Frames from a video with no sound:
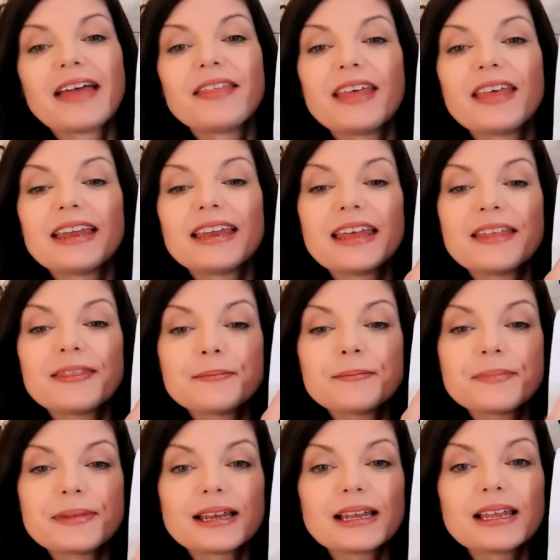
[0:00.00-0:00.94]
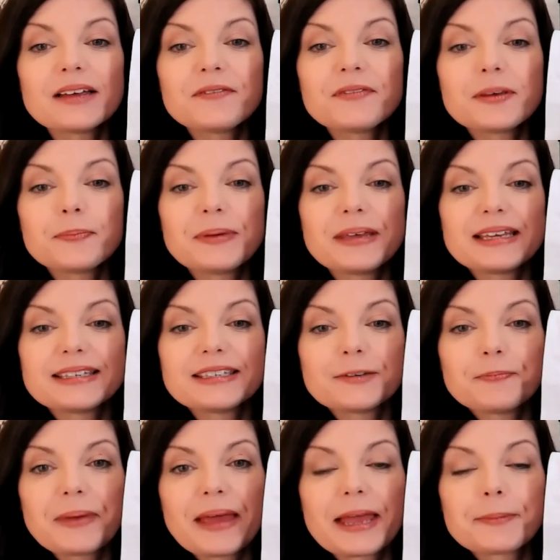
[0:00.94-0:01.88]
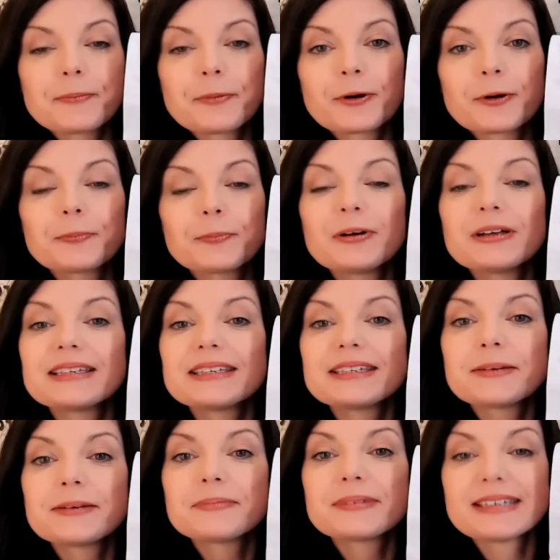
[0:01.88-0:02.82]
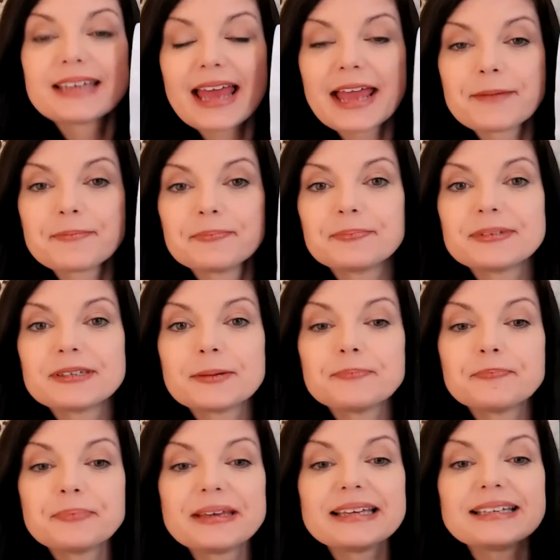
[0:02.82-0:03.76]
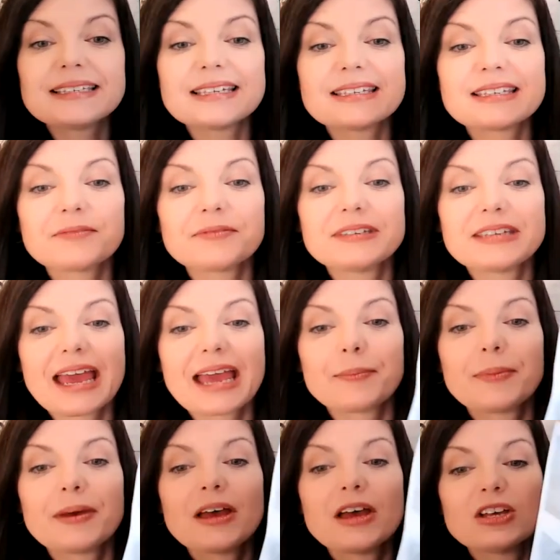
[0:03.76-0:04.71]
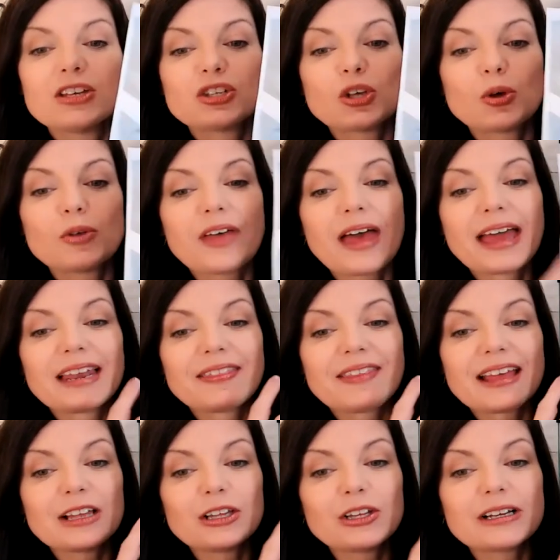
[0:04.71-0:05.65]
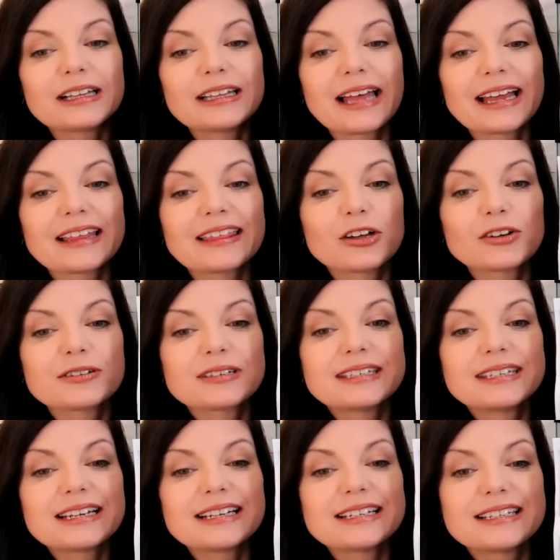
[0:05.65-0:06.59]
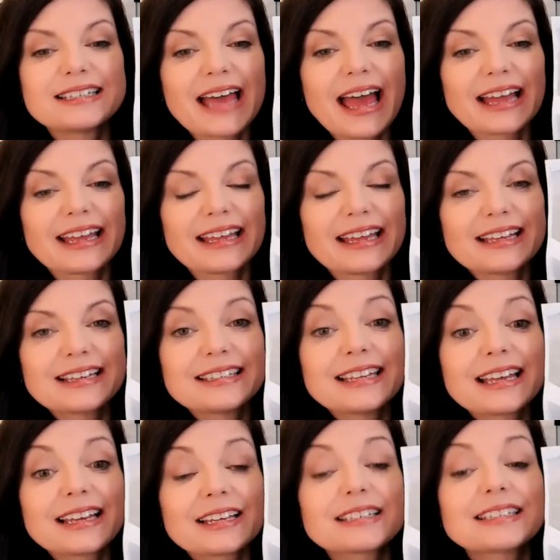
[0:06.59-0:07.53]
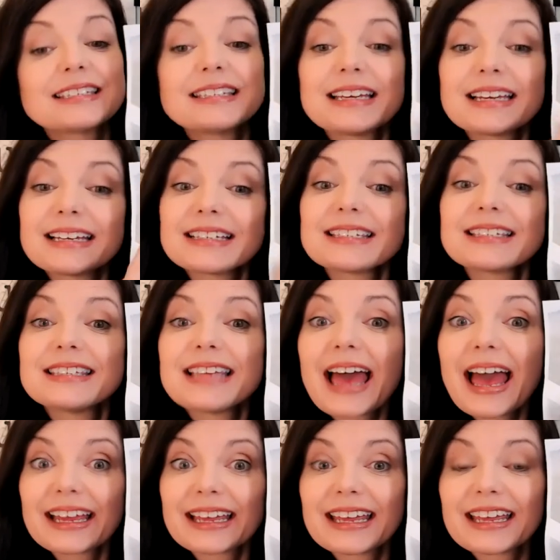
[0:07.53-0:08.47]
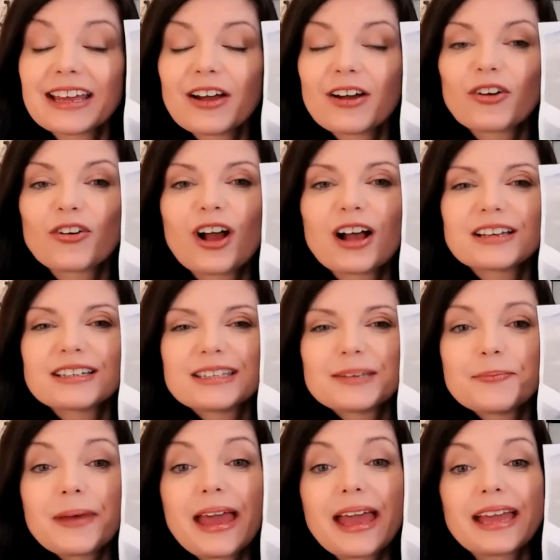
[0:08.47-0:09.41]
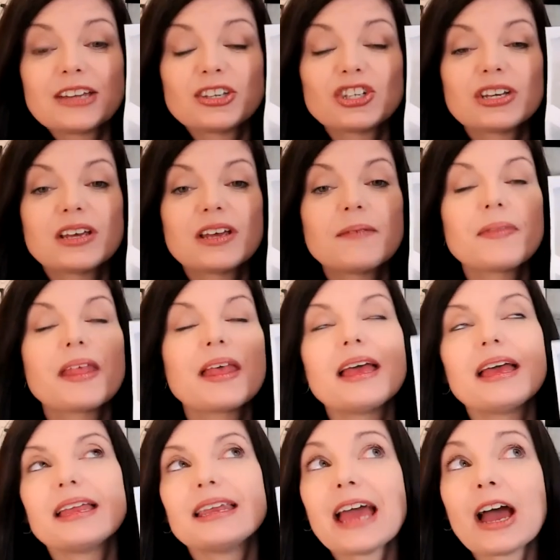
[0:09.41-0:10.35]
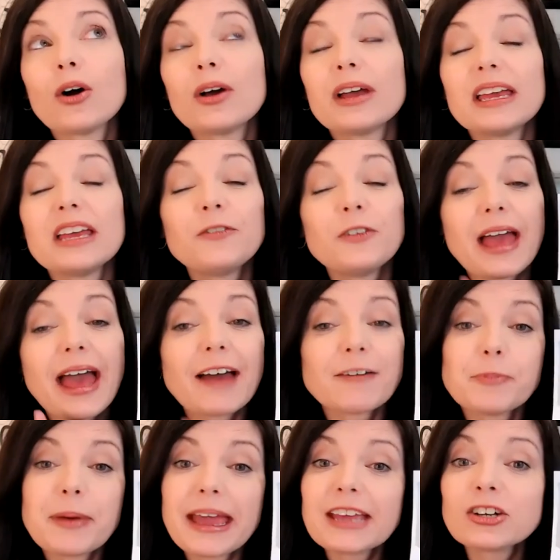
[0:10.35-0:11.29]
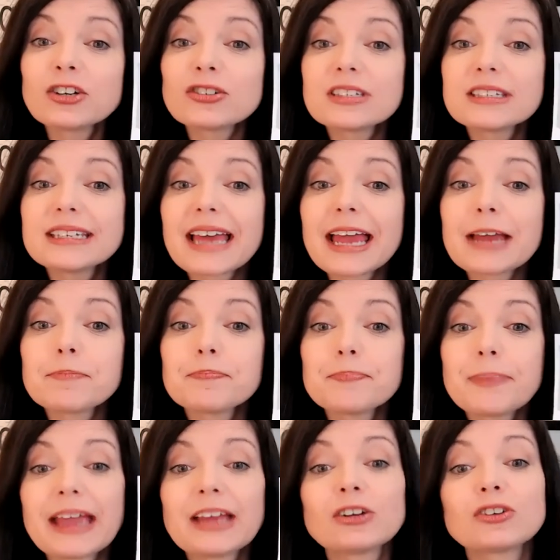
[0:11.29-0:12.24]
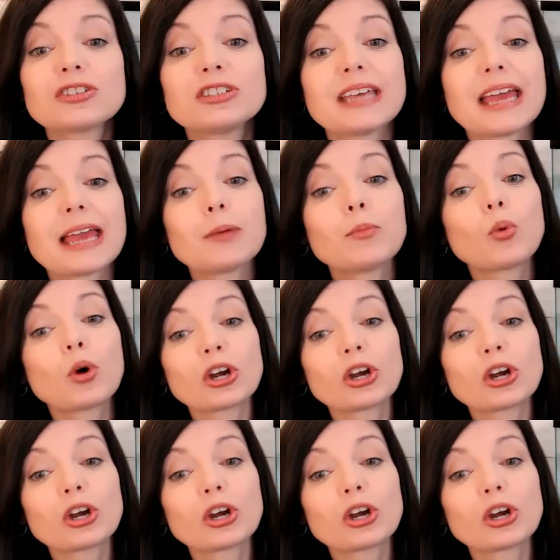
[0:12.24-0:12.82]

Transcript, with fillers: and then in the middle of the piece of paper, put some tape, some pieces of tape, so that they look like they're zigzagging, zig, zigzagging across the page. Now, if you have painter's tape, painter's tape